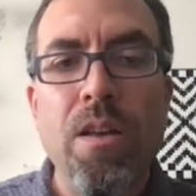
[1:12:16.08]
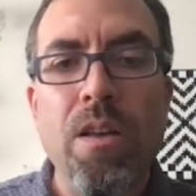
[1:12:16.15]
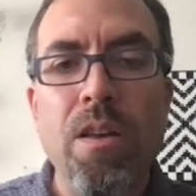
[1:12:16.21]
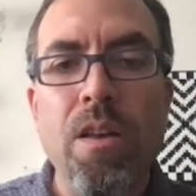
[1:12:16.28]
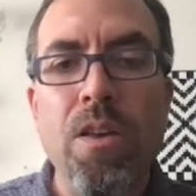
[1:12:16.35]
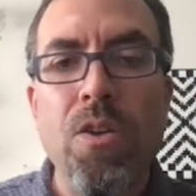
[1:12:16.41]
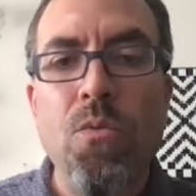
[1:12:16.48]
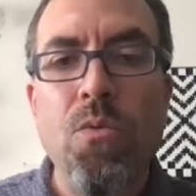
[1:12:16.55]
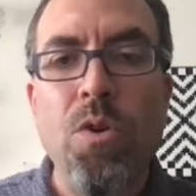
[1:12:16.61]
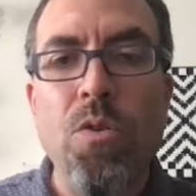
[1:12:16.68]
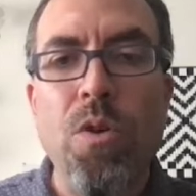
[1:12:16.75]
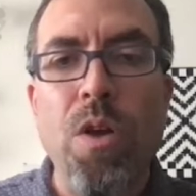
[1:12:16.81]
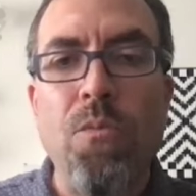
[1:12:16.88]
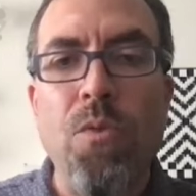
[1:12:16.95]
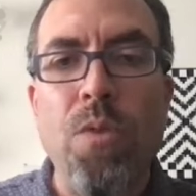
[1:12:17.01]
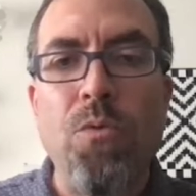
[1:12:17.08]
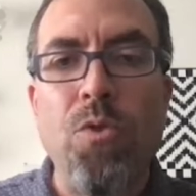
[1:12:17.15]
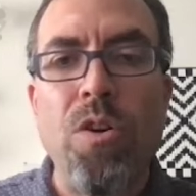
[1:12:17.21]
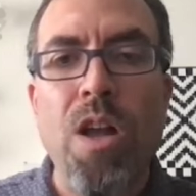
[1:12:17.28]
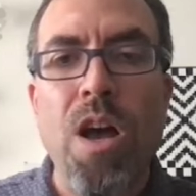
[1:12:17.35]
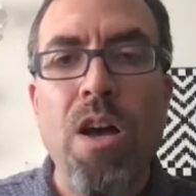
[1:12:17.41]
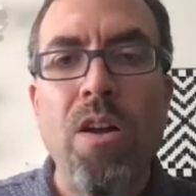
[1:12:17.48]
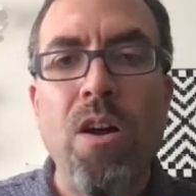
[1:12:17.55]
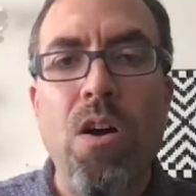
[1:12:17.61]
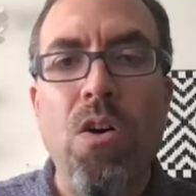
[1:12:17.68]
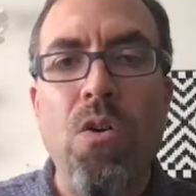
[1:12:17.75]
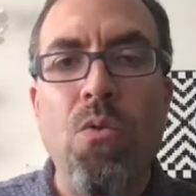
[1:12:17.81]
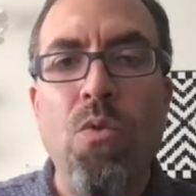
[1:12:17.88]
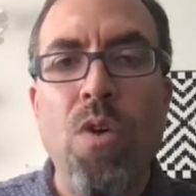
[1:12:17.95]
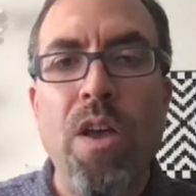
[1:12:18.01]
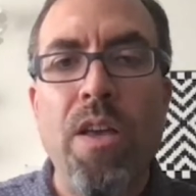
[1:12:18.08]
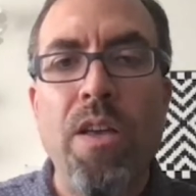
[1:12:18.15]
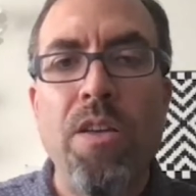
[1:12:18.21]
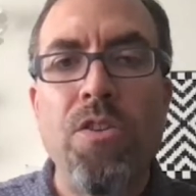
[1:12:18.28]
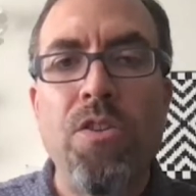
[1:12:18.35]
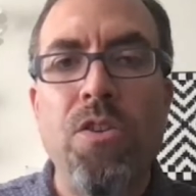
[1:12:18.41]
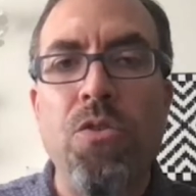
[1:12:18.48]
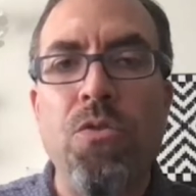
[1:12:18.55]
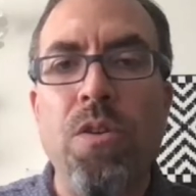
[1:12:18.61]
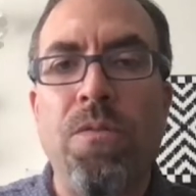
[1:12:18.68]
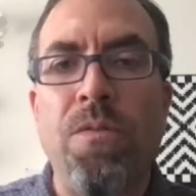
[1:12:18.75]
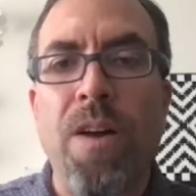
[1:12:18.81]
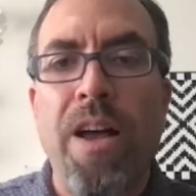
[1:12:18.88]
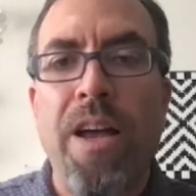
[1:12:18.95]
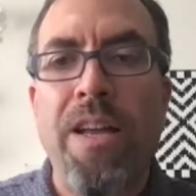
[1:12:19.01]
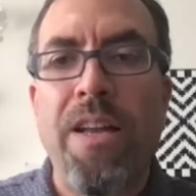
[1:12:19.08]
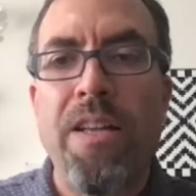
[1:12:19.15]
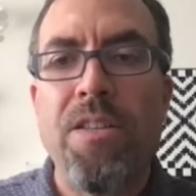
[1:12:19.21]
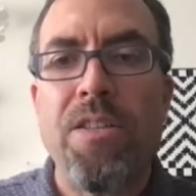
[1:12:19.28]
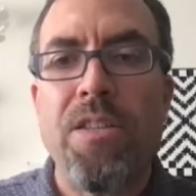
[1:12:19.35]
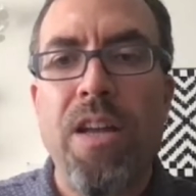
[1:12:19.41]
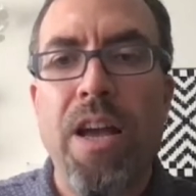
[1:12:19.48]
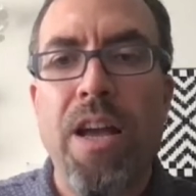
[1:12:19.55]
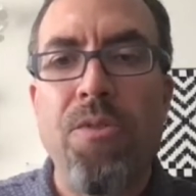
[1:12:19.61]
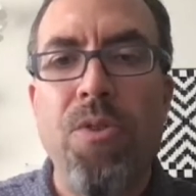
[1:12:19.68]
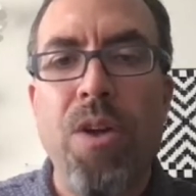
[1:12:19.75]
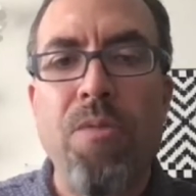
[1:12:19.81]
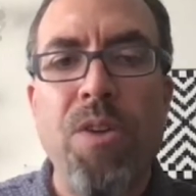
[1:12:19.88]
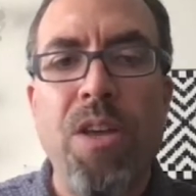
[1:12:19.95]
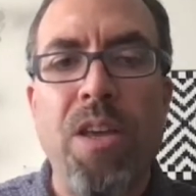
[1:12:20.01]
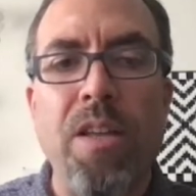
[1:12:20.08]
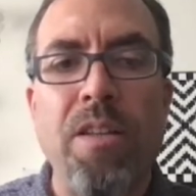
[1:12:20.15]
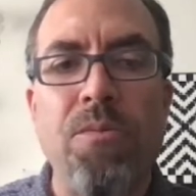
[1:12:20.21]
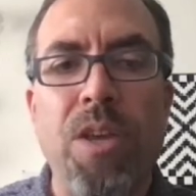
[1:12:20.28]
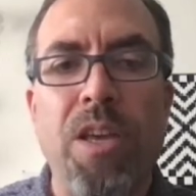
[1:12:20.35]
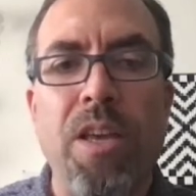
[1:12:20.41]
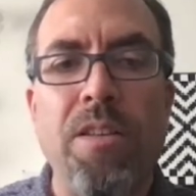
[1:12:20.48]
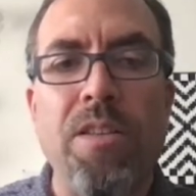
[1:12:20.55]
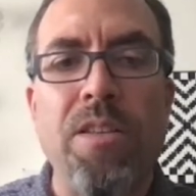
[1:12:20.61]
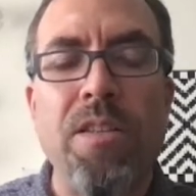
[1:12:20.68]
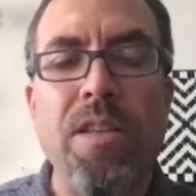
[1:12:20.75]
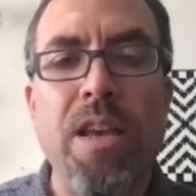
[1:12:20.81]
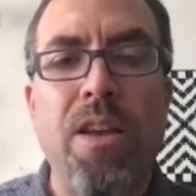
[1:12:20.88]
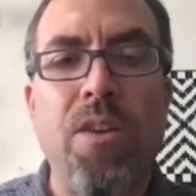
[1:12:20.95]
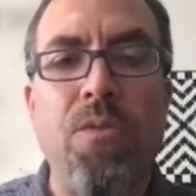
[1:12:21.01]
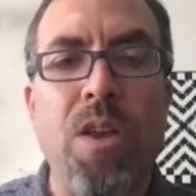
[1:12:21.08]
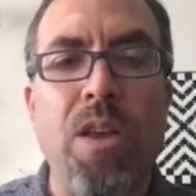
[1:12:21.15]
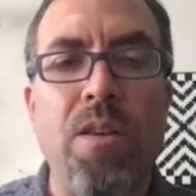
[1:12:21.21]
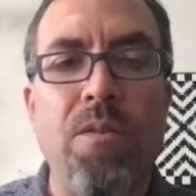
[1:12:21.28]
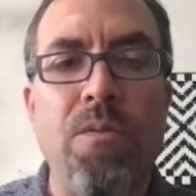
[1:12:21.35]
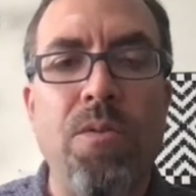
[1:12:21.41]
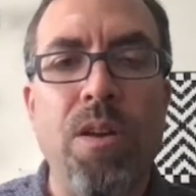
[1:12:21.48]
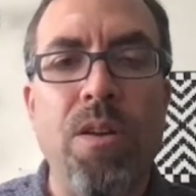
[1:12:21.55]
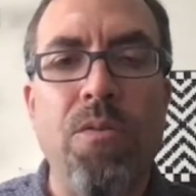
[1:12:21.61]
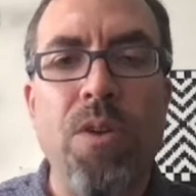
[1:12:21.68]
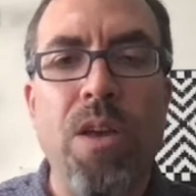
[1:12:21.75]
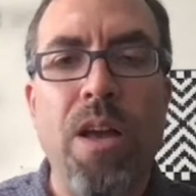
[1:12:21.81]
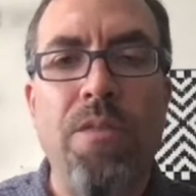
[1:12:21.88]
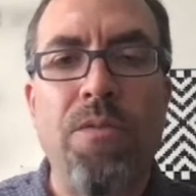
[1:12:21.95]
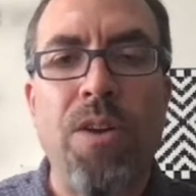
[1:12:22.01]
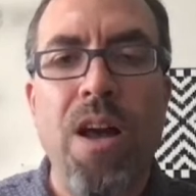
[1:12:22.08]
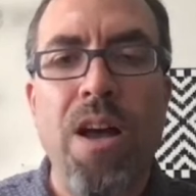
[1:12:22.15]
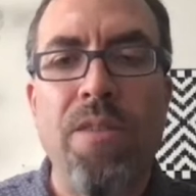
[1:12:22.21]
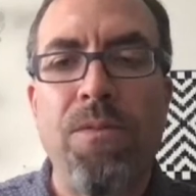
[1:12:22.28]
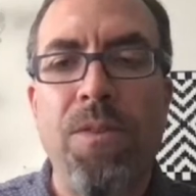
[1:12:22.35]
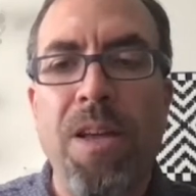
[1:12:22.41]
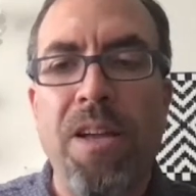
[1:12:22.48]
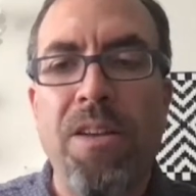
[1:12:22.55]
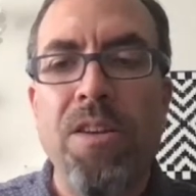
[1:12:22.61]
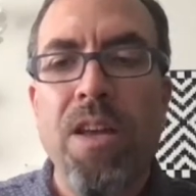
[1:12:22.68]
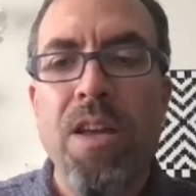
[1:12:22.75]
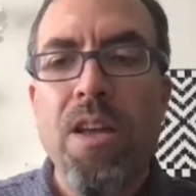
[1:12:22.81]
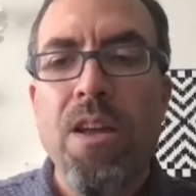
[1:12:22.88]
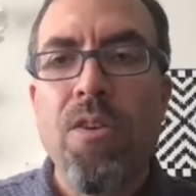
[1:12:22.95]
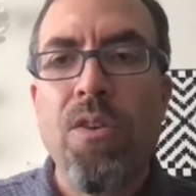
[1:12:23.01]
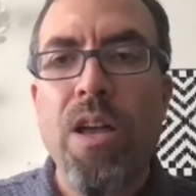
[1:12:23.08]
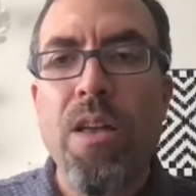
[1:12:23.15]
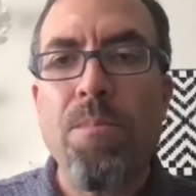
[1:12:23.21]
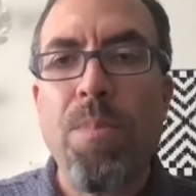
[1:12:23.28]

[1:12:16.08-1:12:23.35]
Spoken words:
you know, we're not always unified inside, right? We get sick, we have conflict, right?